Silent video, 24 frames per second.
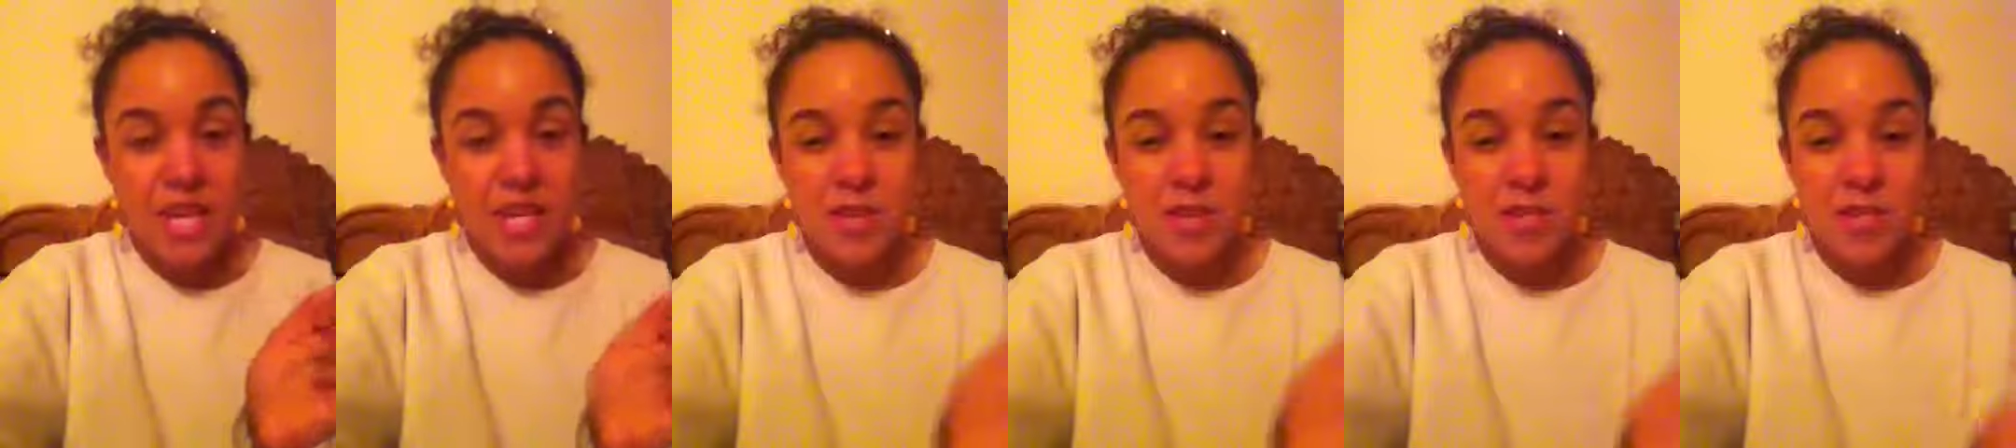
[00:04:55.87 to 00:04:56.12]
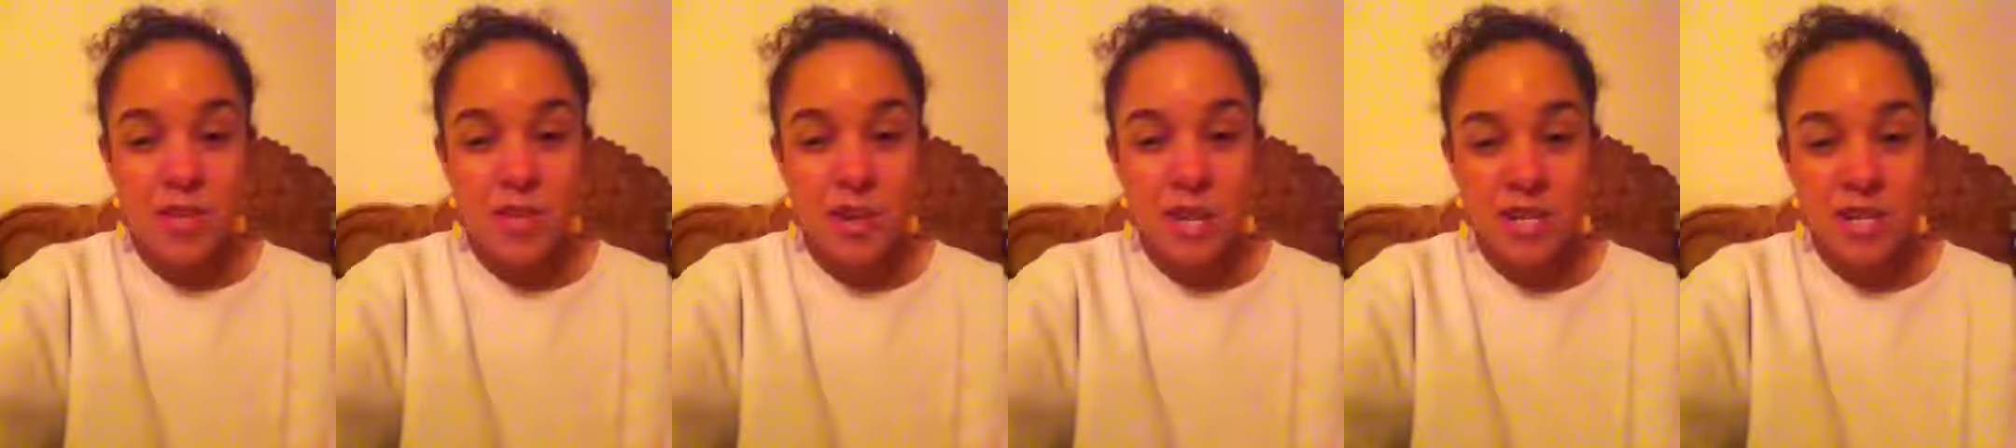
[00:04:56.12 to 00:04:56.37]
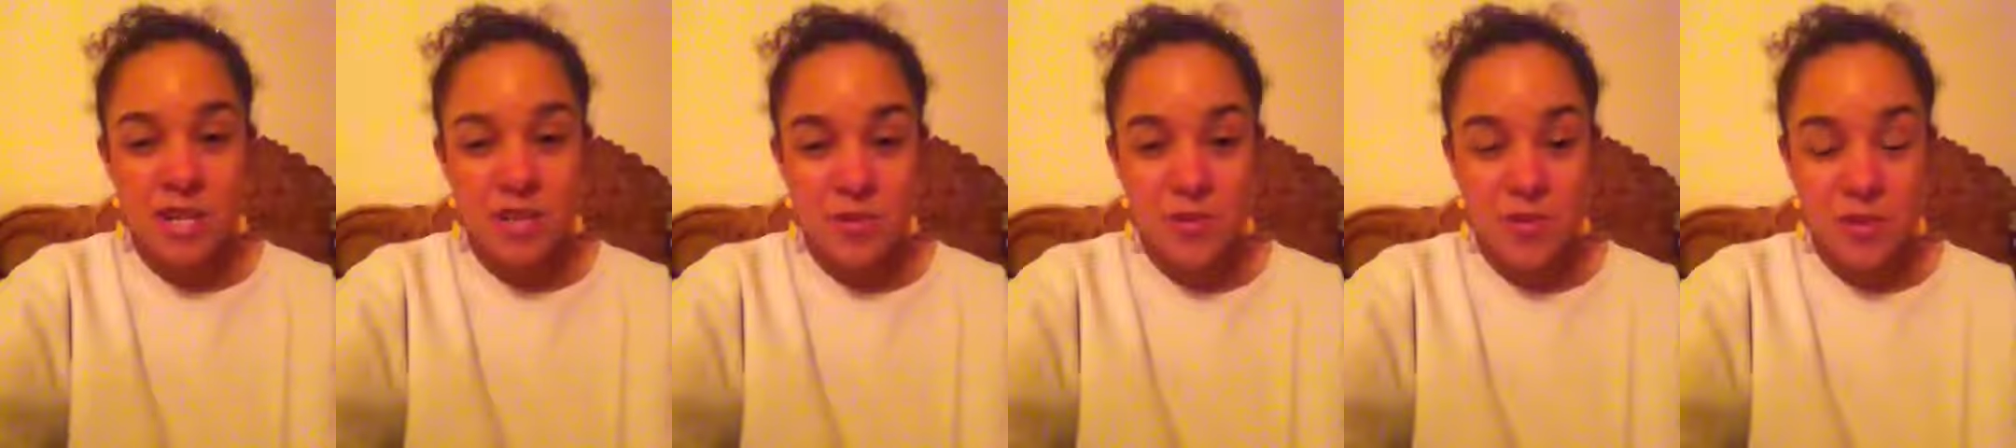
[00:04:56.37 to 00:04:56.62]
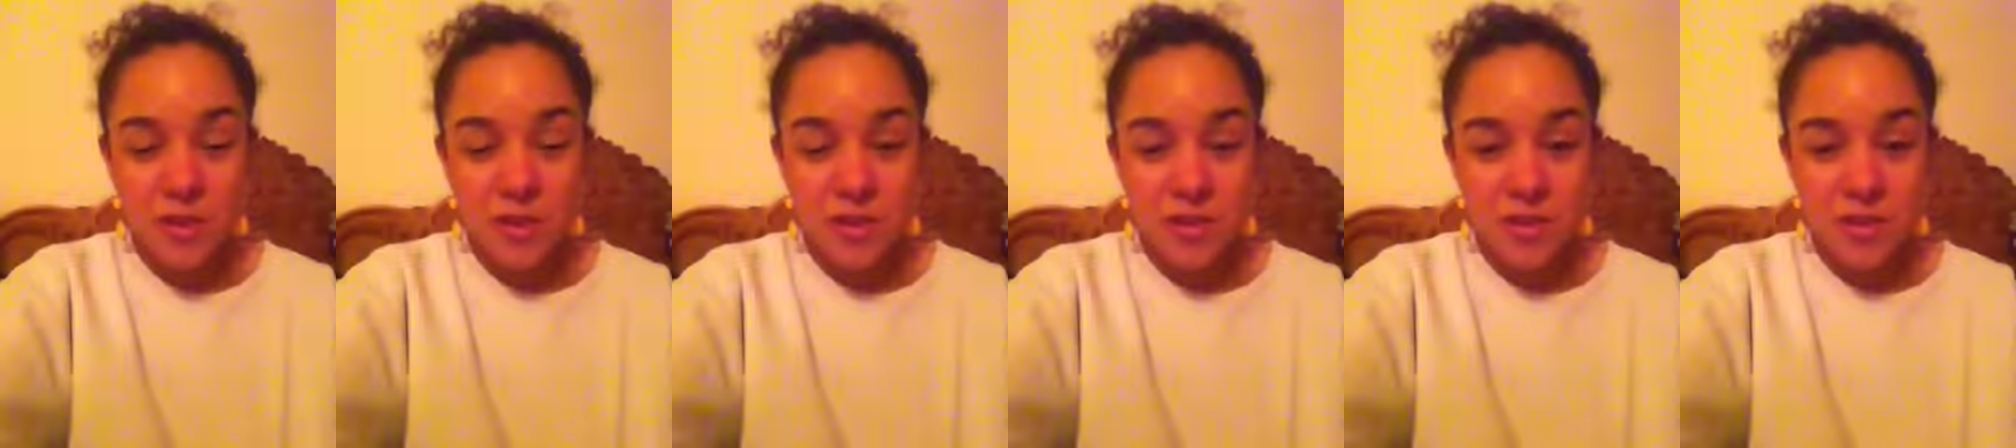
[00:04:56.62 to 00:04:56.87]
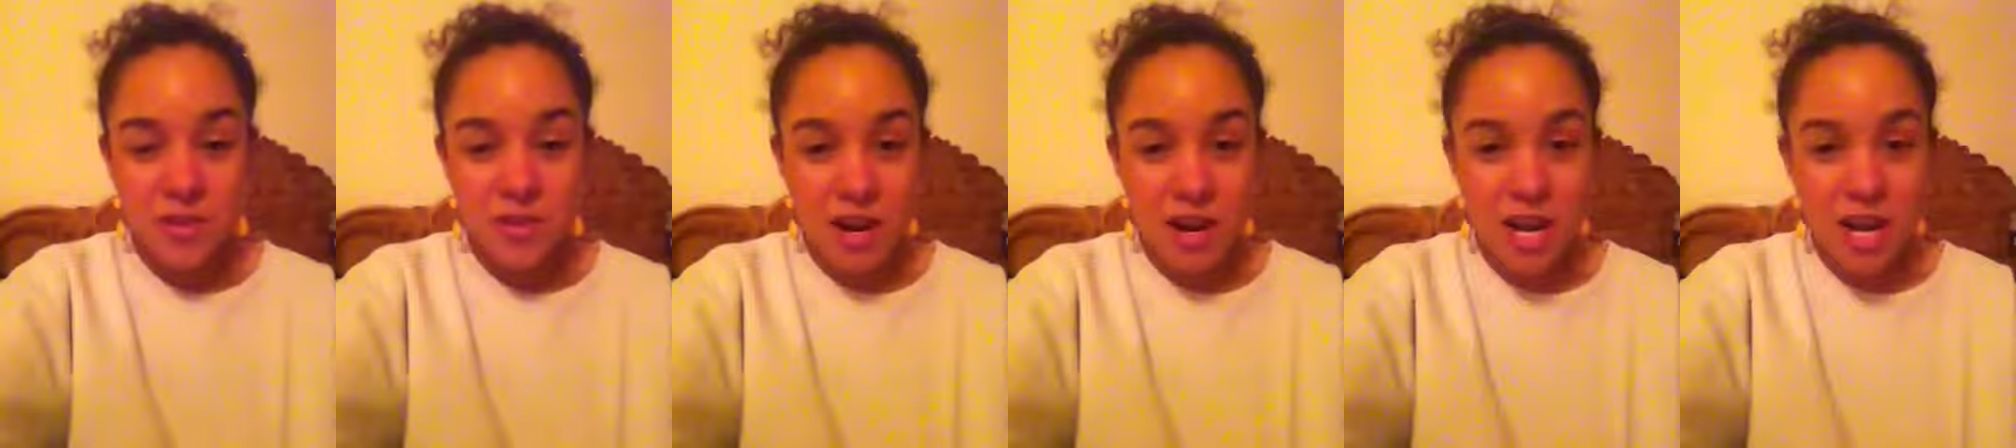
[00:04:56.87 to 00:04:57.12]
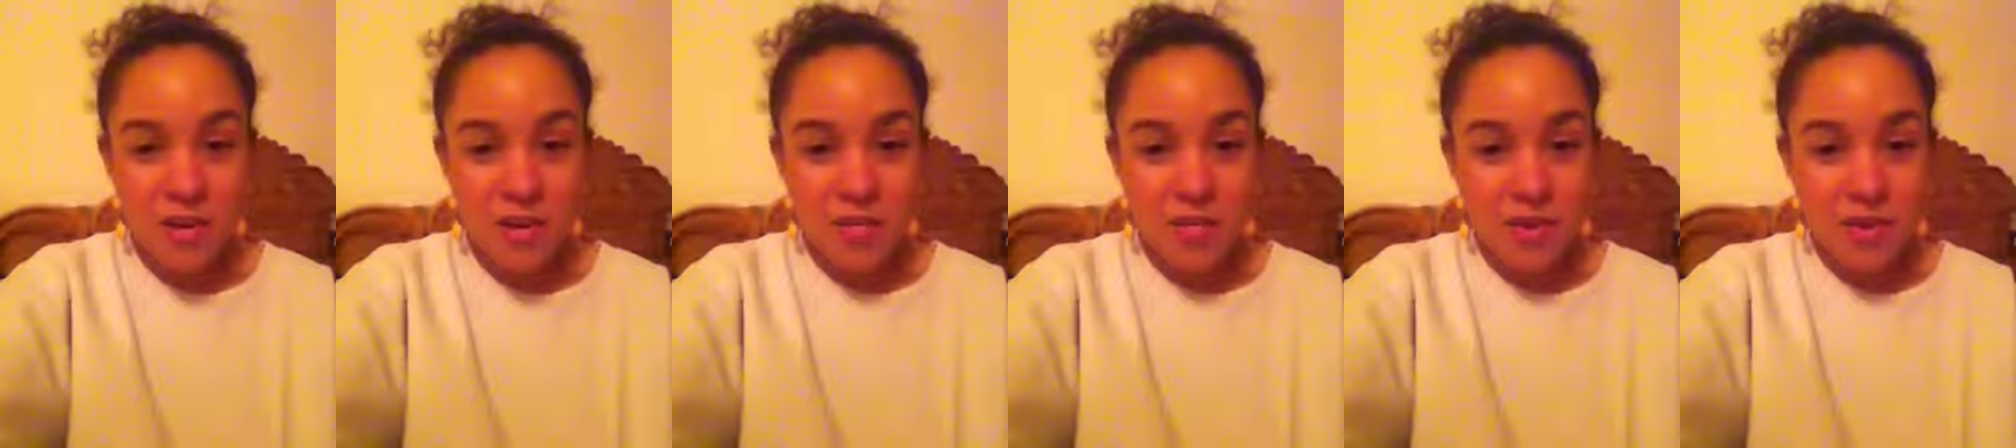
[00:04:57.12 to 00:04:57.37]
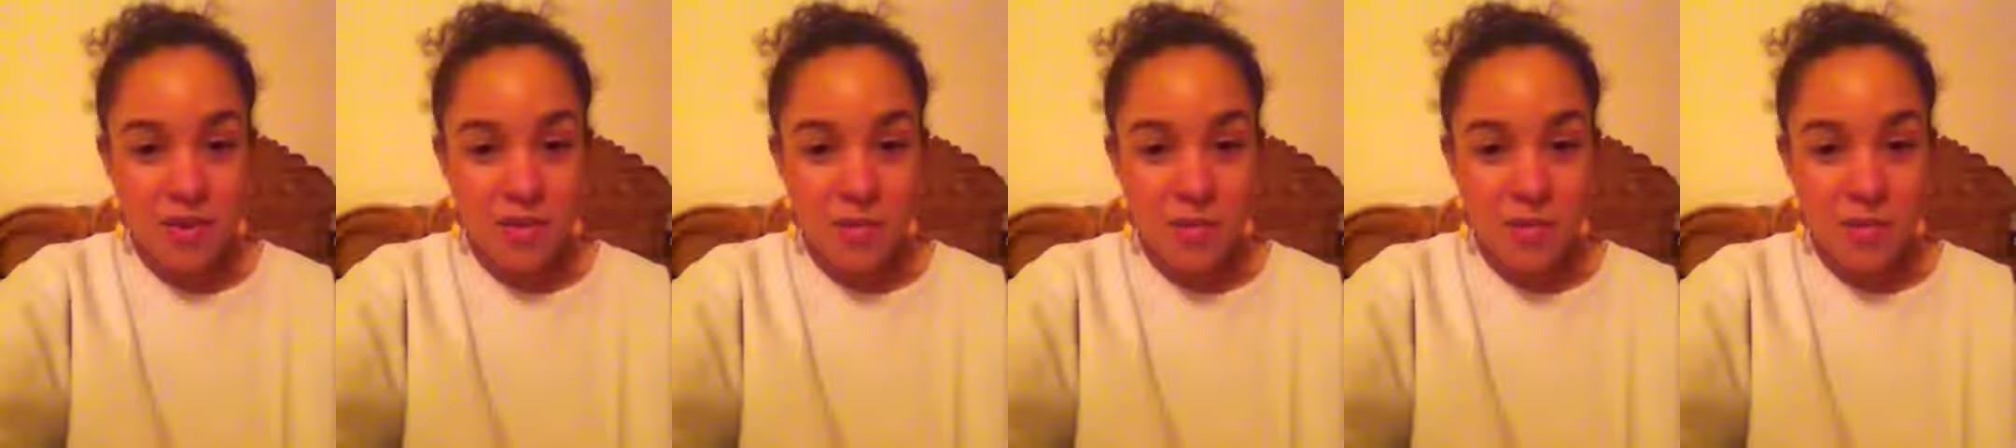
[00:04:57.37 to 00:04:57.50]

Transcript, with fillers: The brush works great for